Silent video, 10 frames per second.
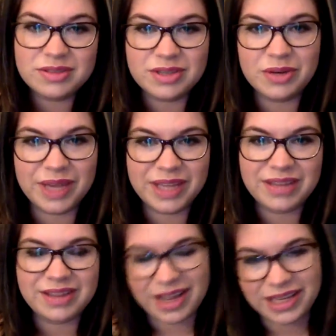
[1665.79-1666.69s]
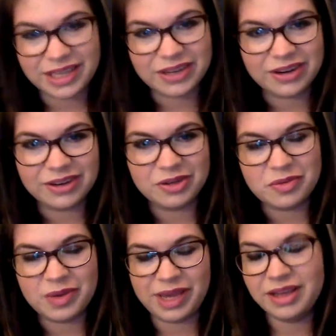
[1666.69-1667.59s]
Don't wait that year. Don't
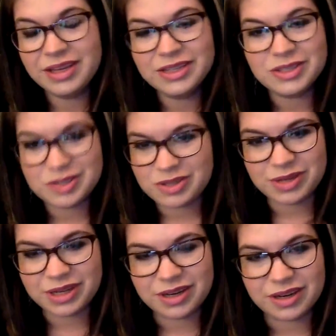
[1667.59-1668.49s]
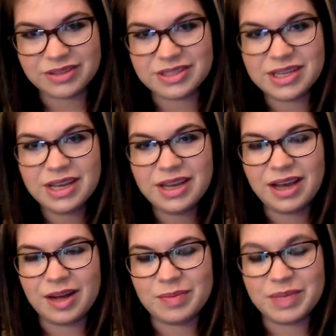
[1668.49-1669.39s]
wait 2 years
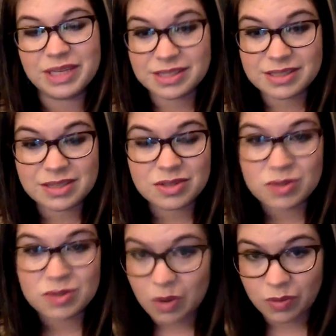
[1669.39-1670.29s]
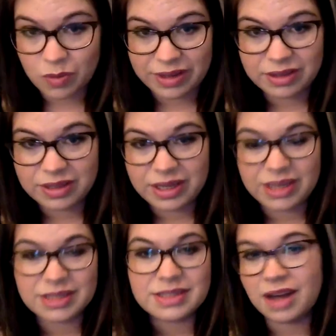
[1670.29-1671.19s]
because this is so real and
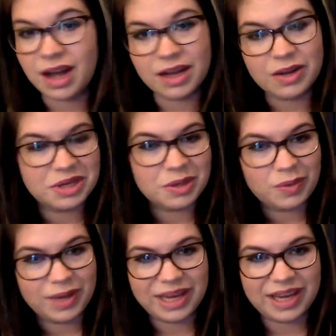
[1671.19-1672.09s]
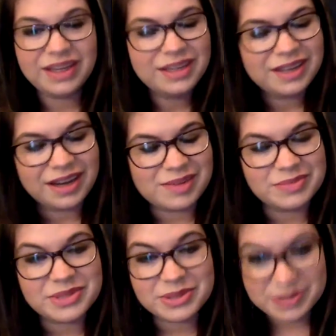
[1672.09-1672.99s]
it's not going away.
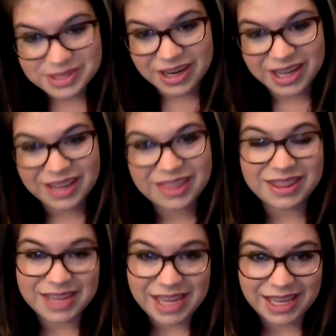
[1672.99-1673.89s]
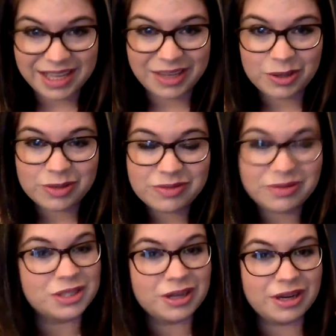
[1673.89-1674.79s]
So Sara, thank you for
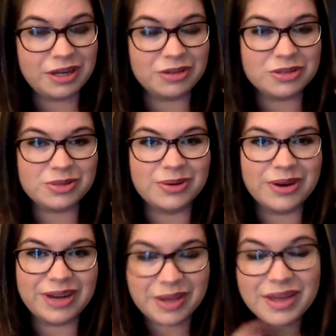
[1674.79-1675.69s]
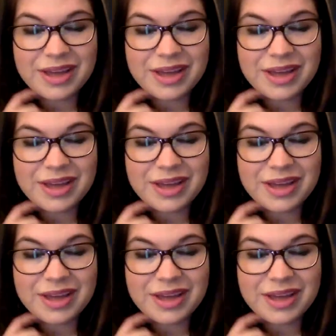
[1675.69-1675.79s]
sharing your story.